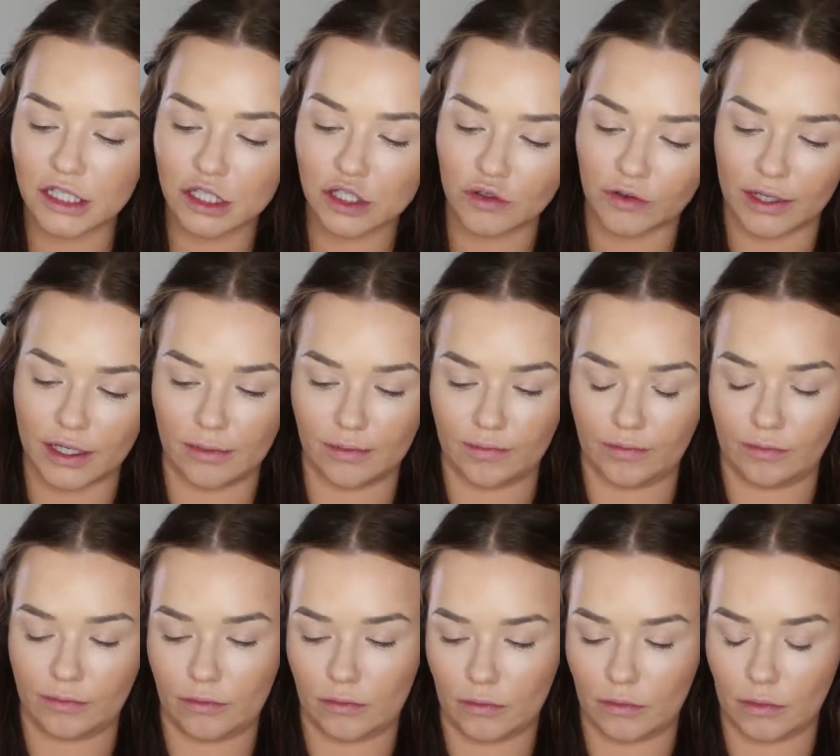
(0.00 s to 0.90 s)
Extreme.
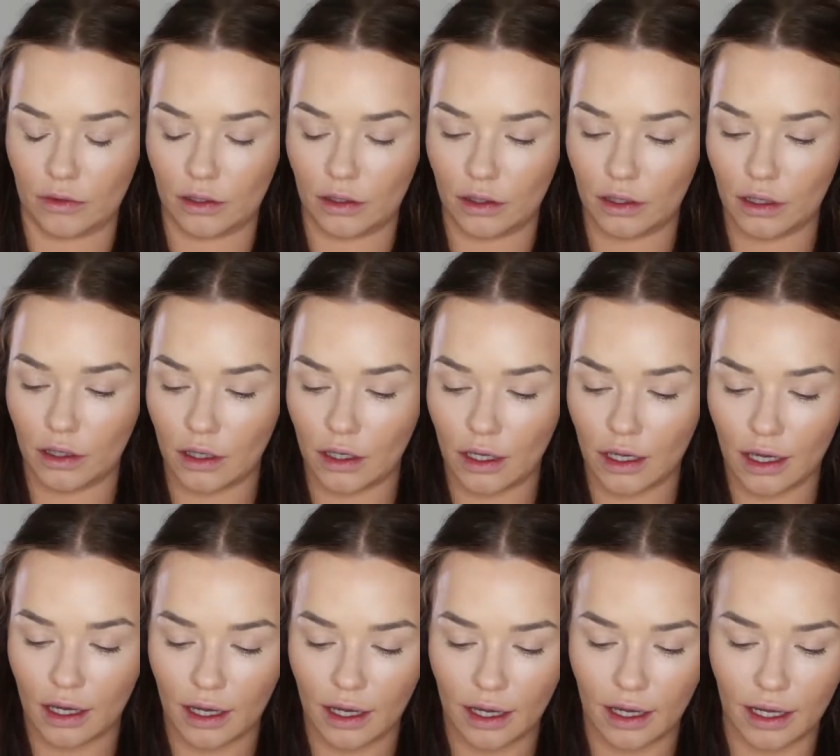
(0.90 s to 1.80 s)

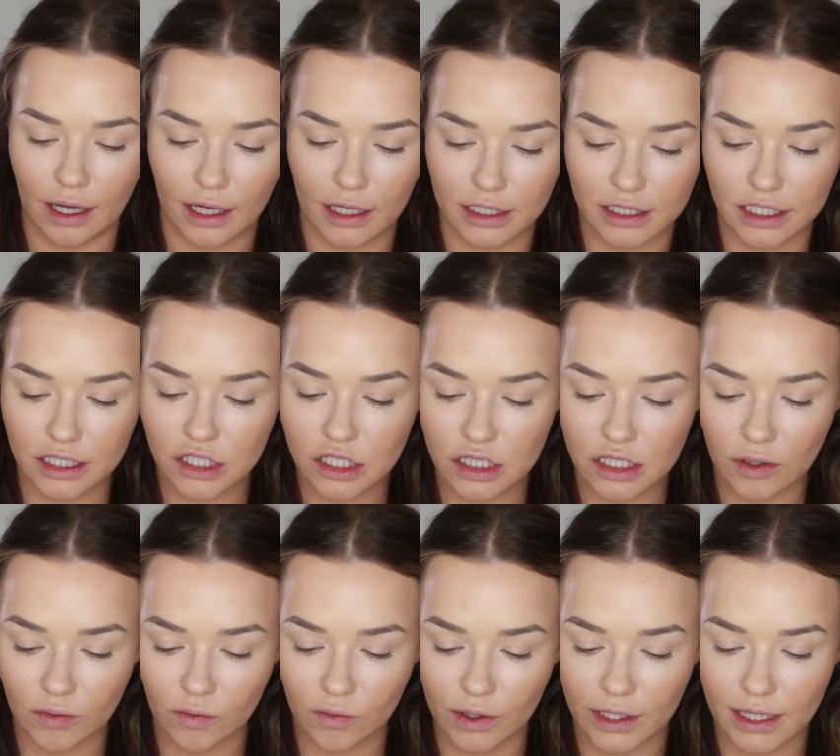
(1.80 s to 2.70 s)
And it's
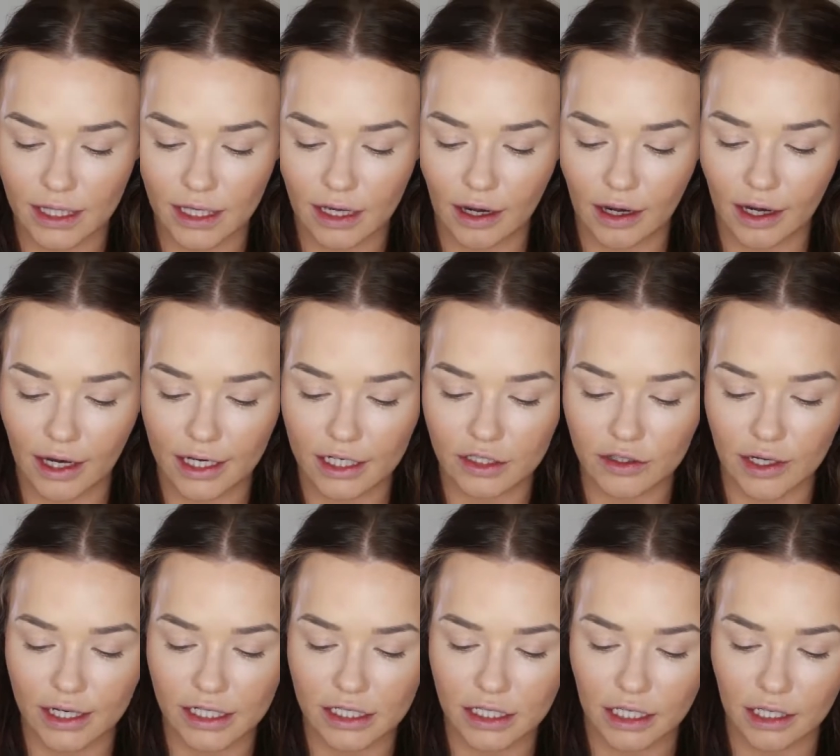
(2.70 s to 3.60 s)
just a really
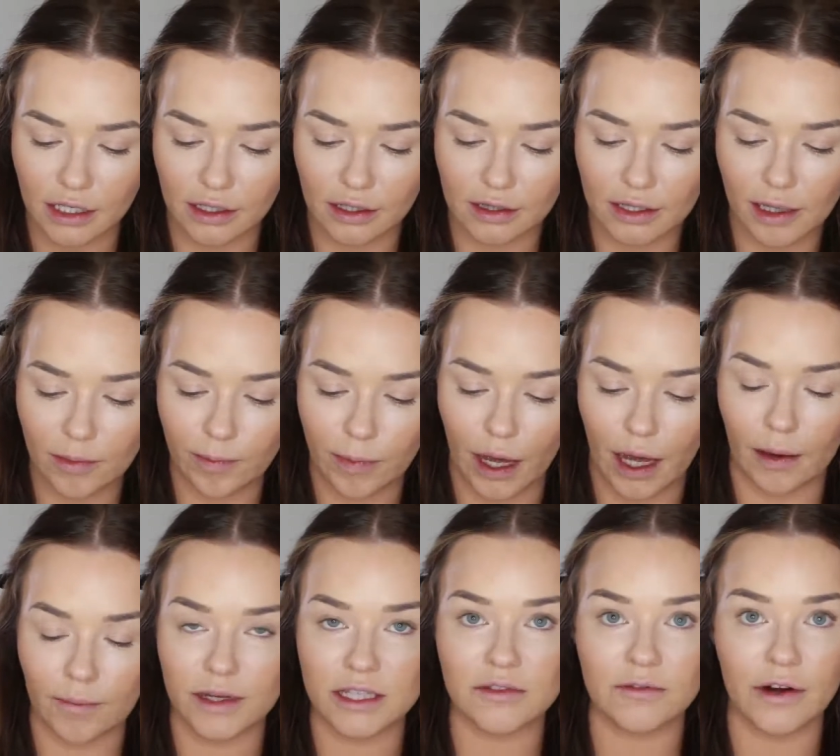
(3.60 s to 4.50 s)
hydrating lip
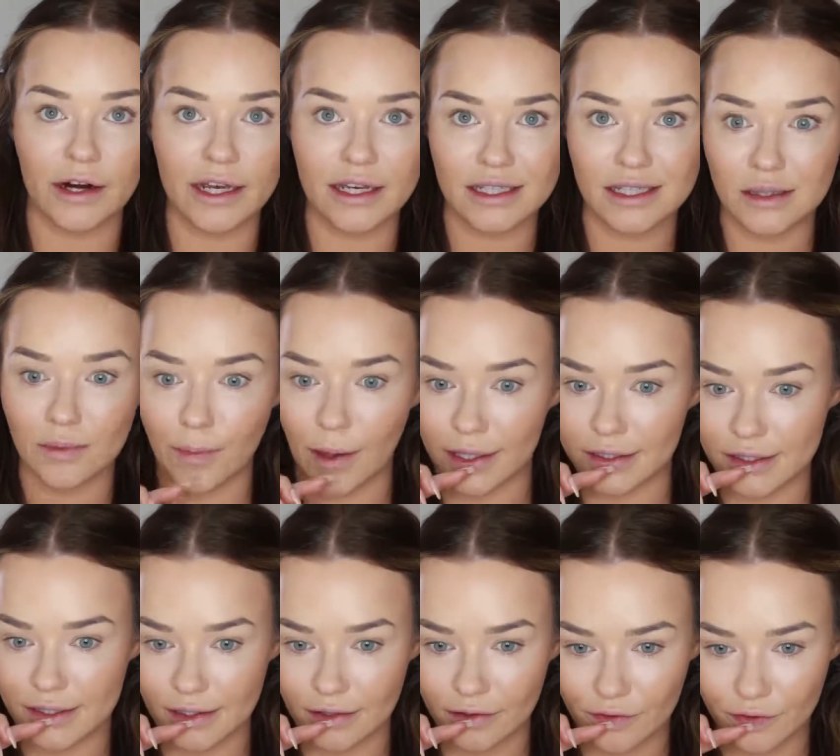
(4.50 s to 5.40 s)
balm. It's very
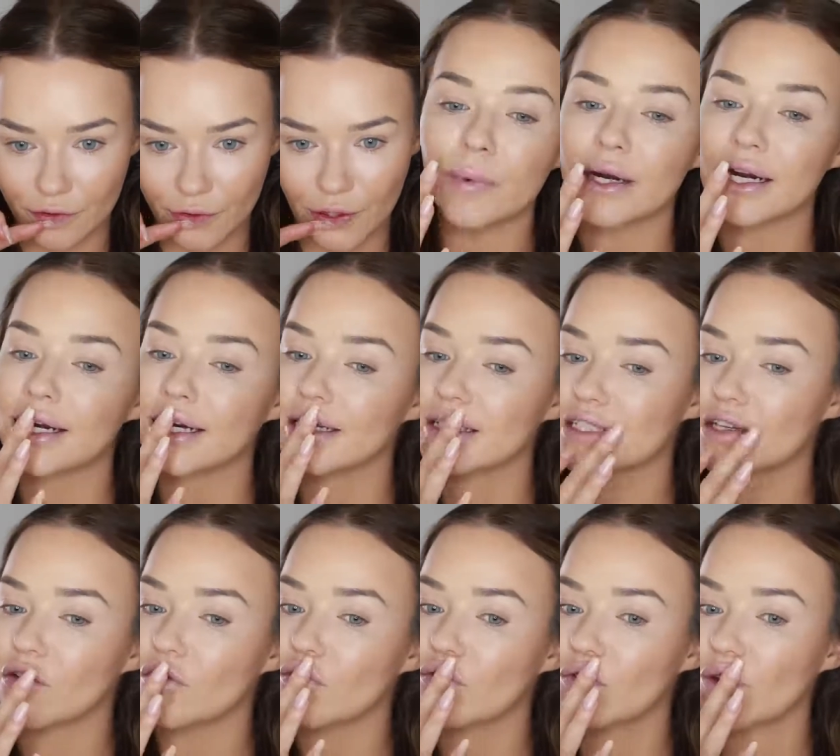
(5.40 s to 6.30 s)
expensive, but it
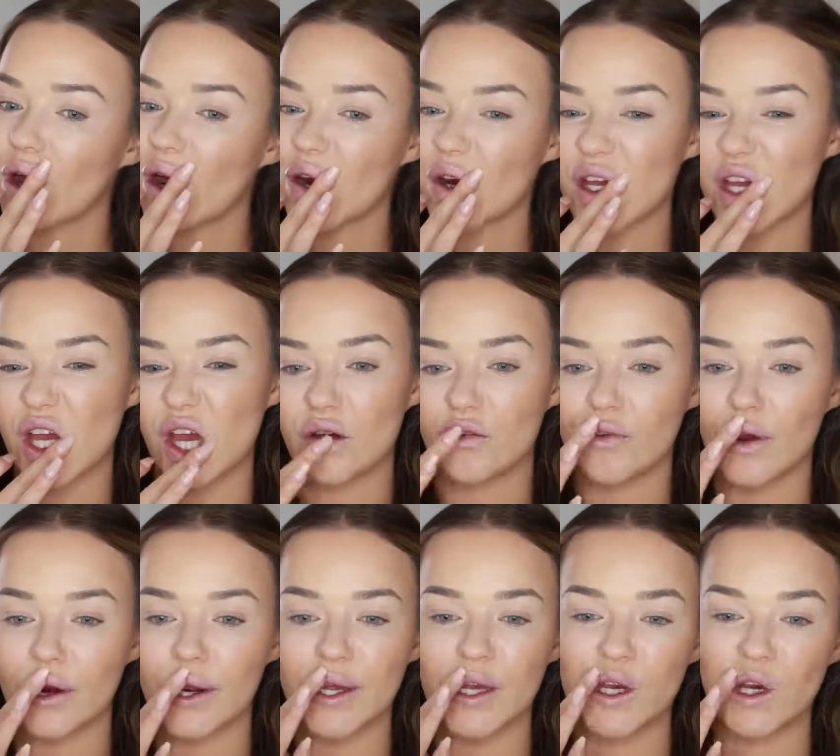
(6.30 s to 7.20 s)
is very,
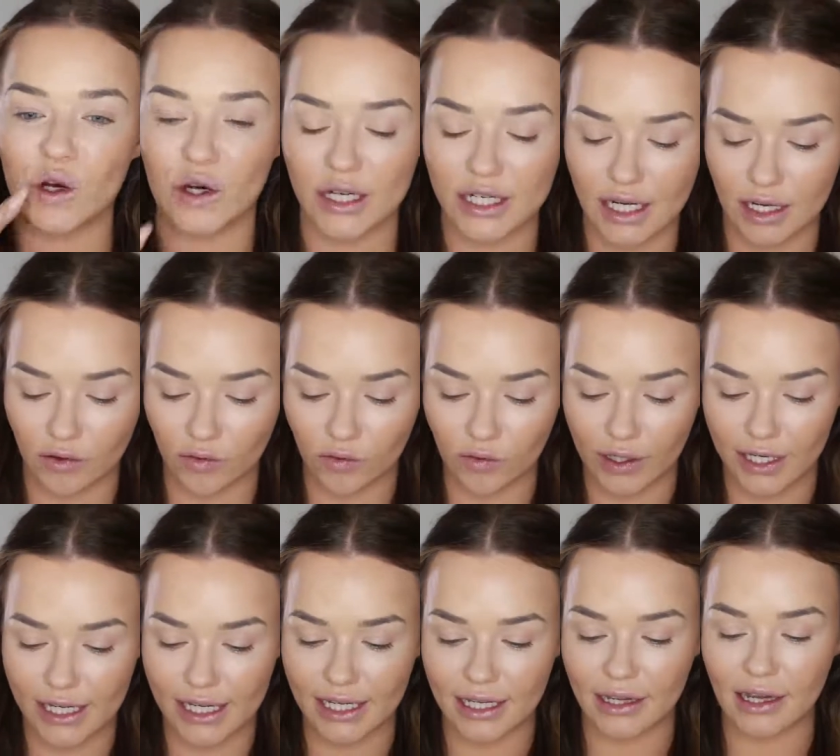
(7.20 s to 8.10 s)
very good. It
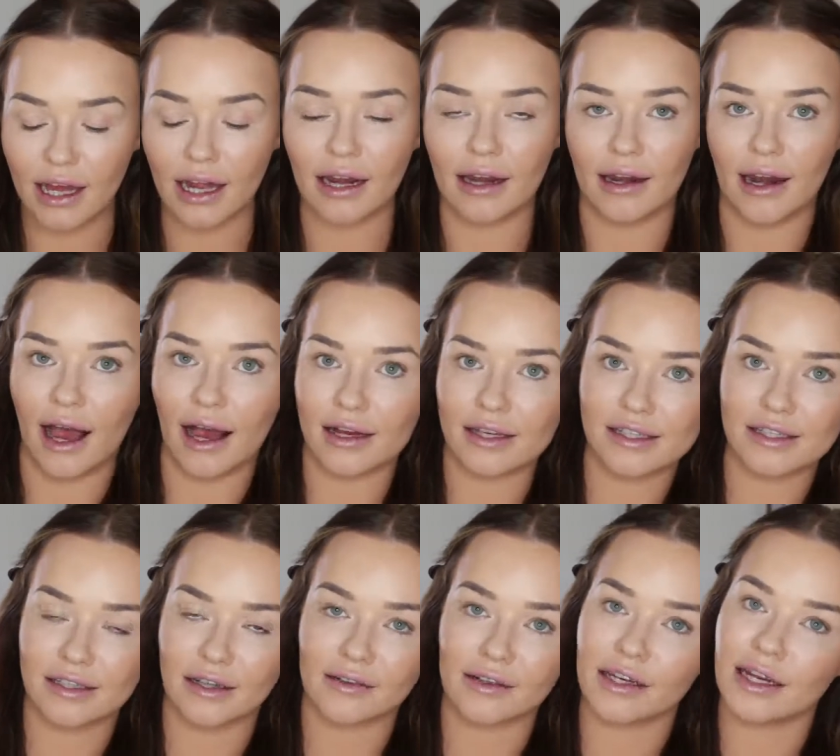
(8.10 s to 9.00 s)
really
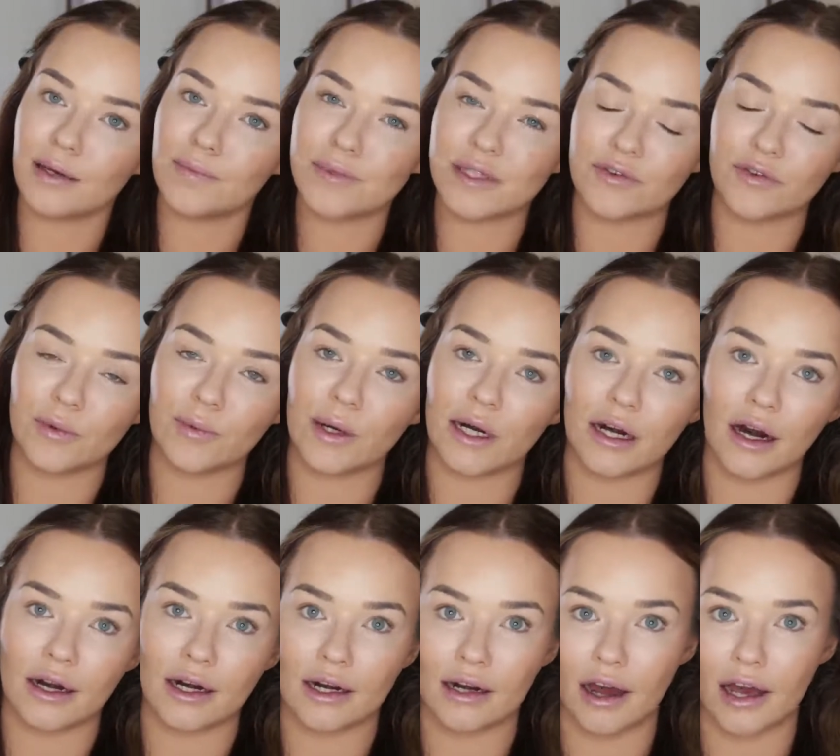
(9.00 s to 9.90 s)
lasts on the lips. If you put it
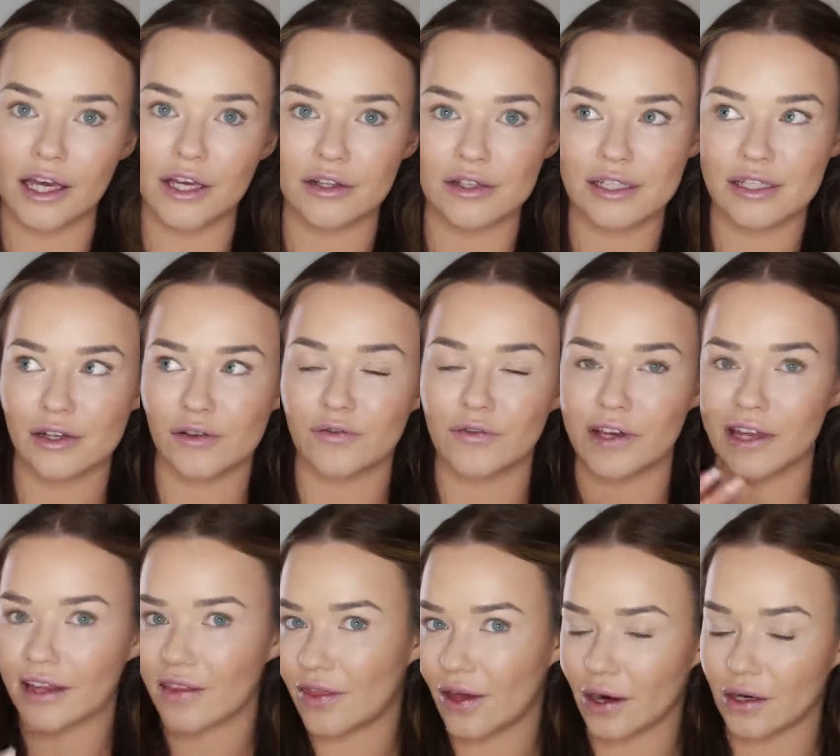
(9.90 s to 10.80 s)
on at night, you'll still
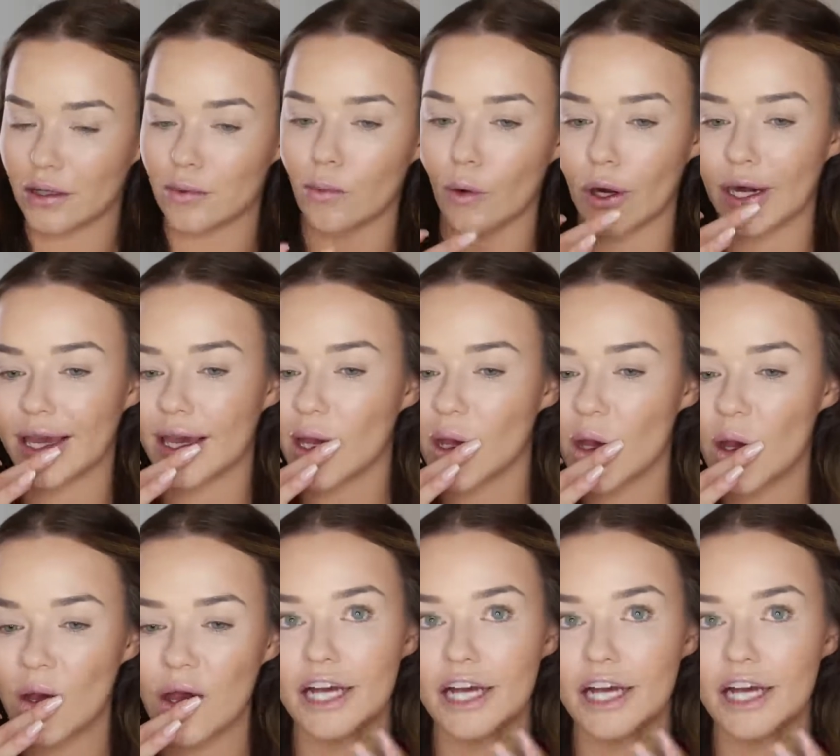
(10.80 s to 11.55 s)
feel it there in the morning.